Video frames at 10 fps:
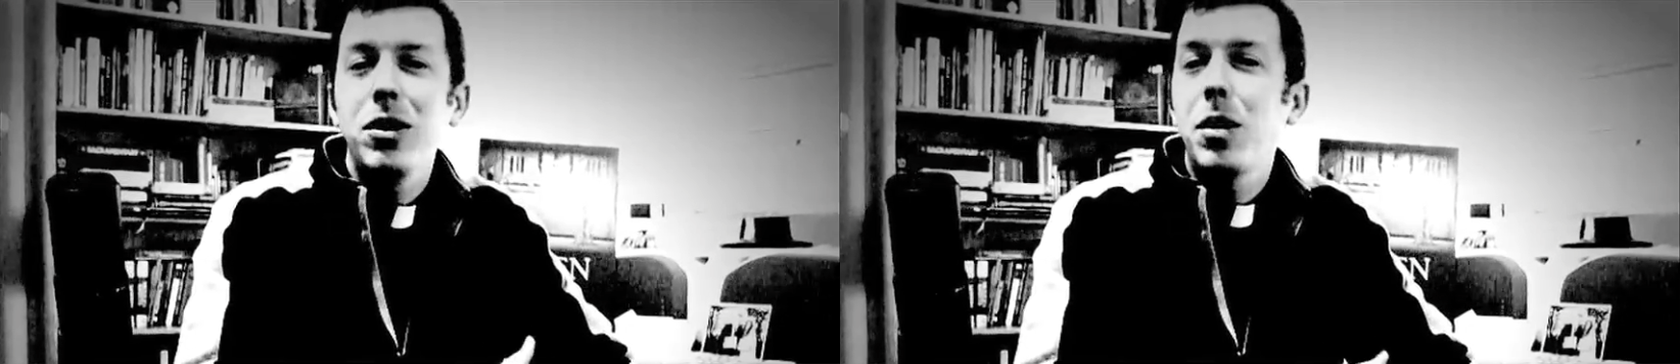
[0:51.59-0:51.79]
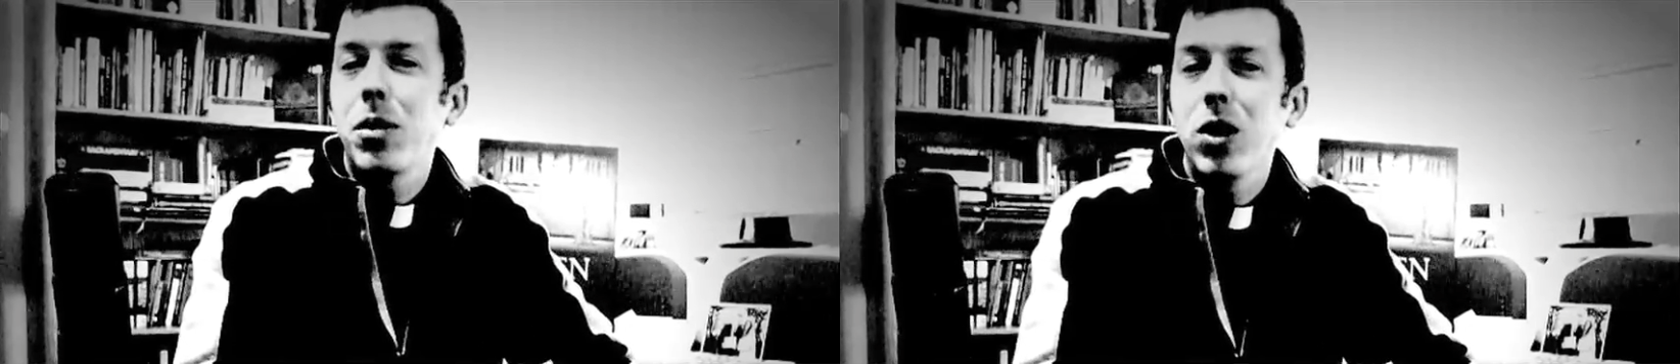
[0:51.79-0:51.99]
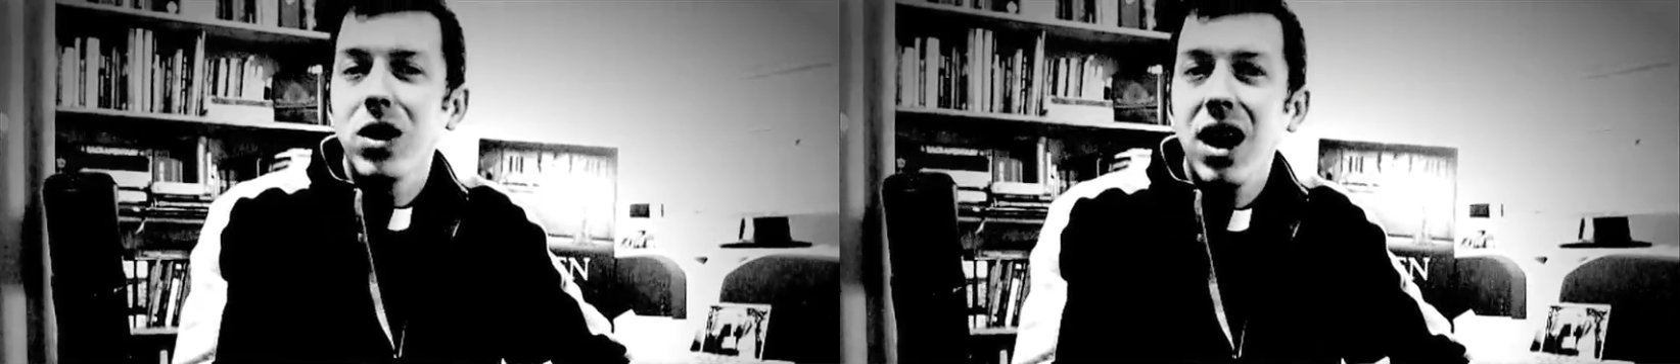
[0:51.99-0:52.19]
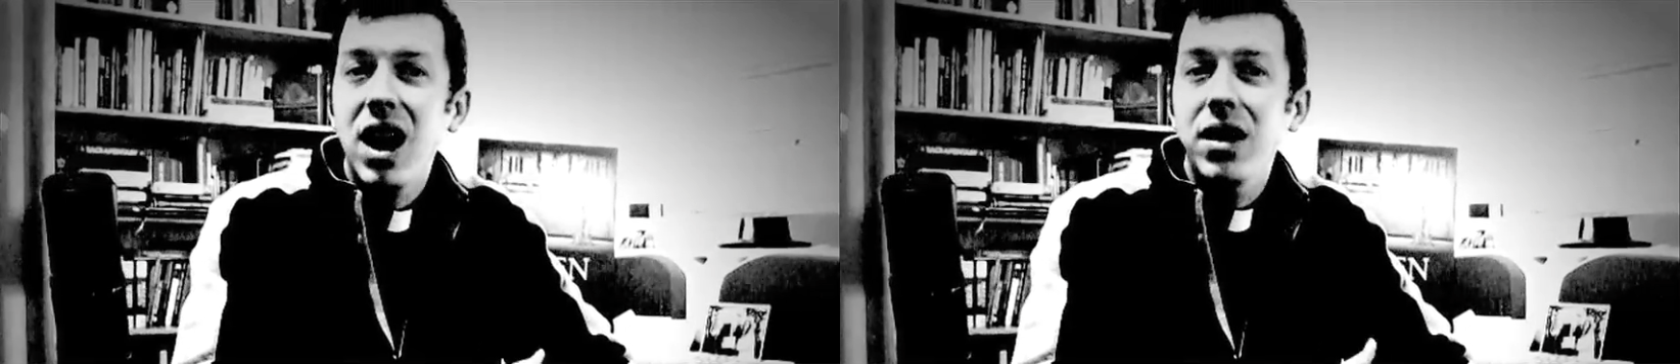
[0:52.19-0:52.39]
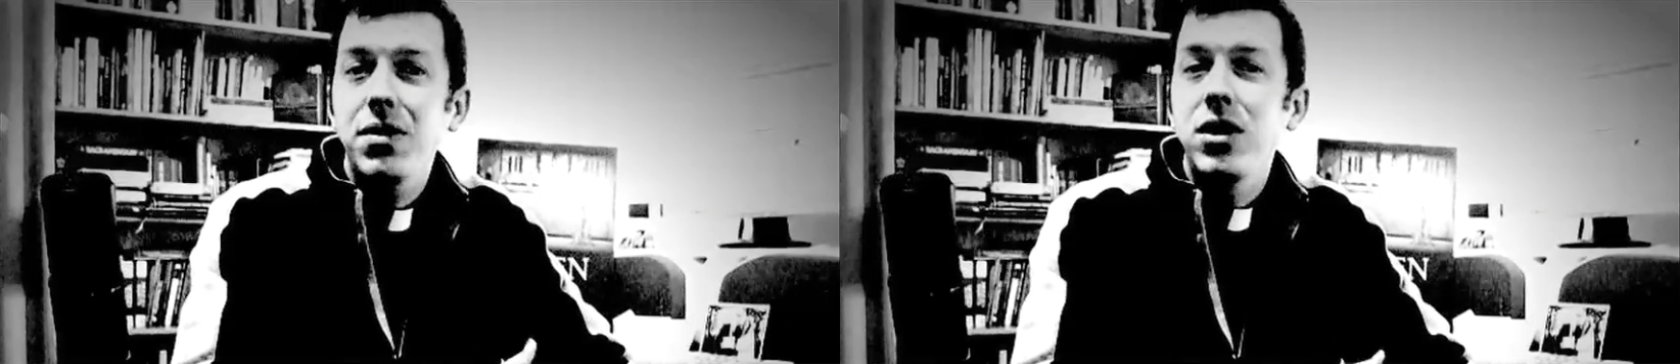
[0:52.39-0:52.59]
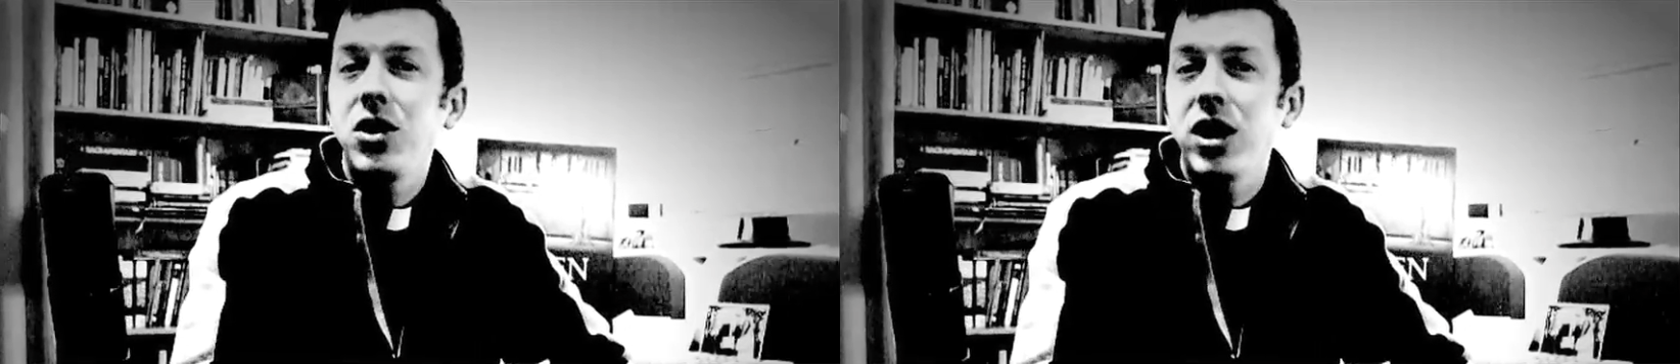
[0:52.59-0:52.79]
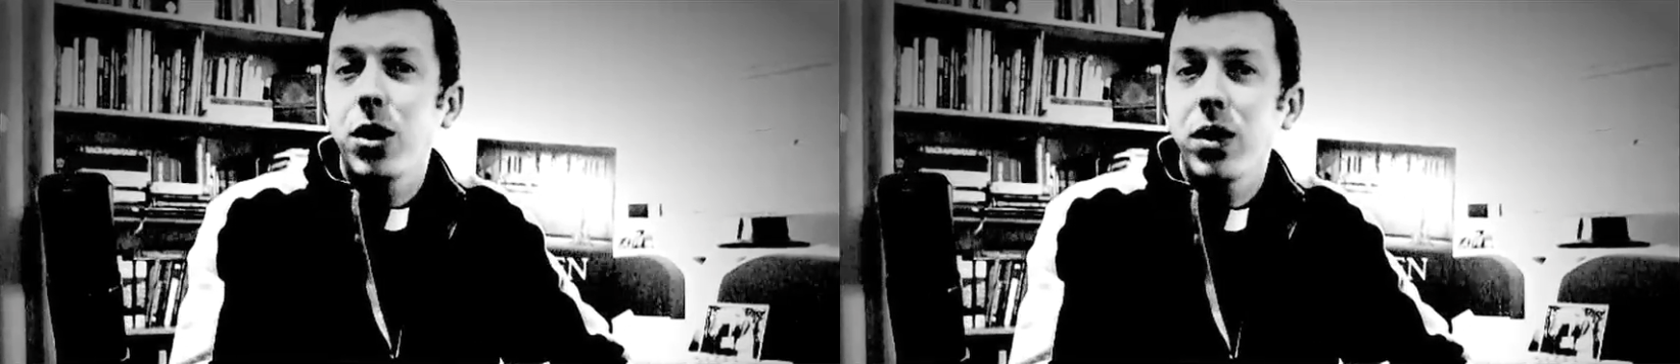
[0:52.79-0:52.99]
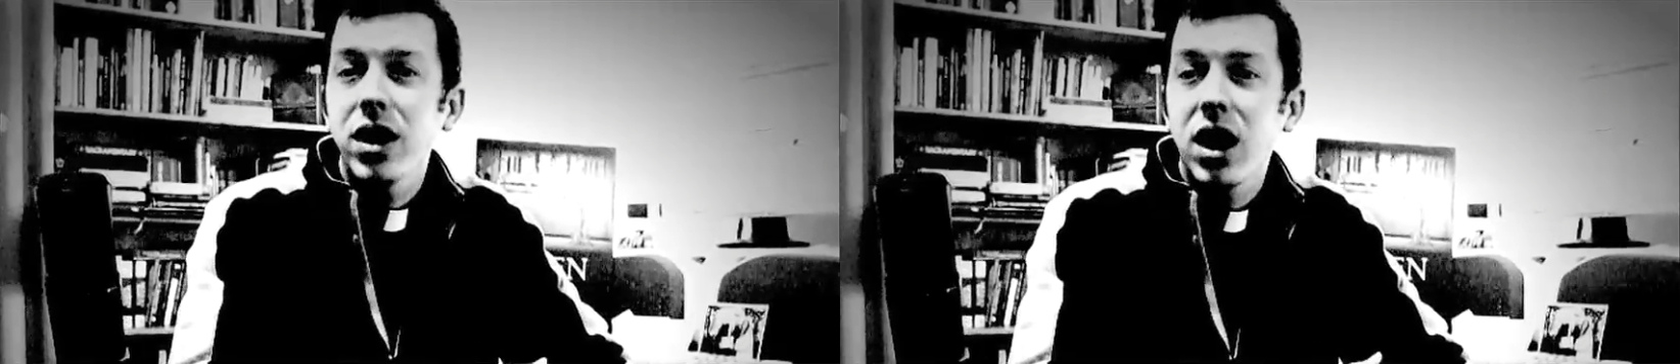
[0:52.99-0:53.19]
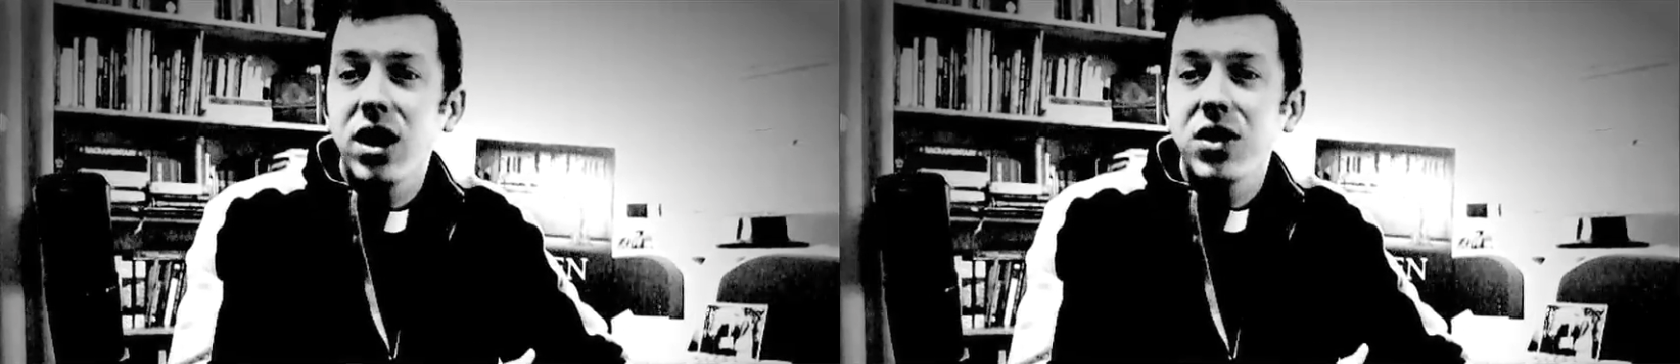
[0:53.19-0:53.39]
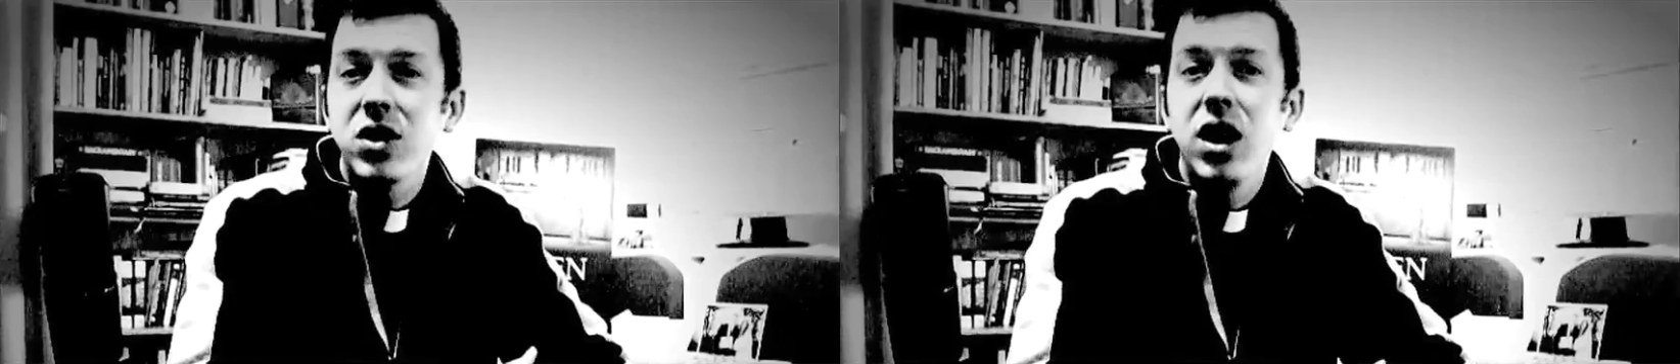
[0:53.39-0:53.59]
up her life to share with
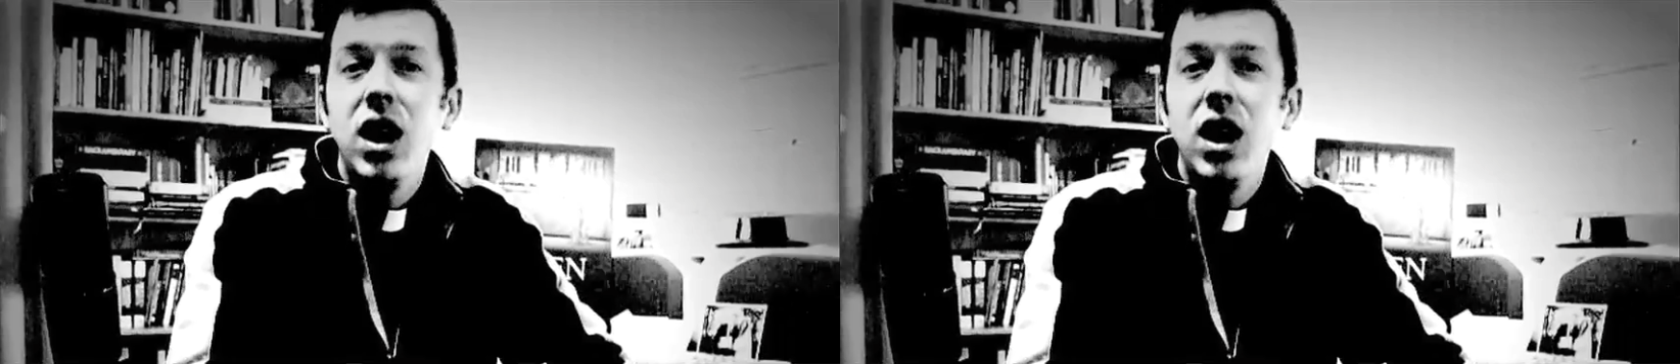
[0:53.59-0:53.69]
us